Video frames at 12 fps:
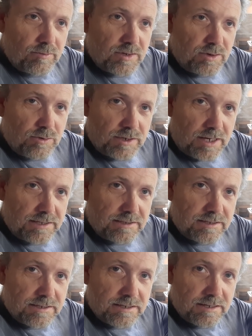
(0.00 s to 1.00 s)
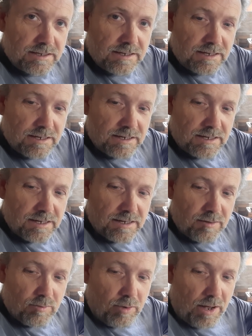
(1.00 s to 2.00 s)
sawdust,
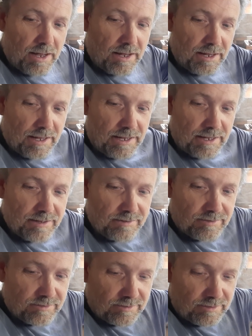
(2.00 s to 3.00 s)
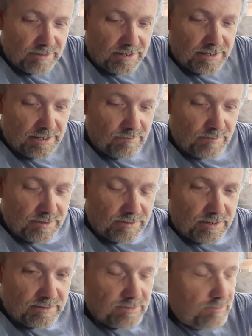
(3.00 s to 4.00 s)
but it is a lovely
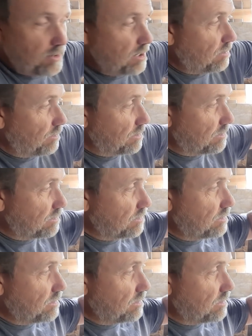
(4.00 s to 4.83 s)
thing to work with.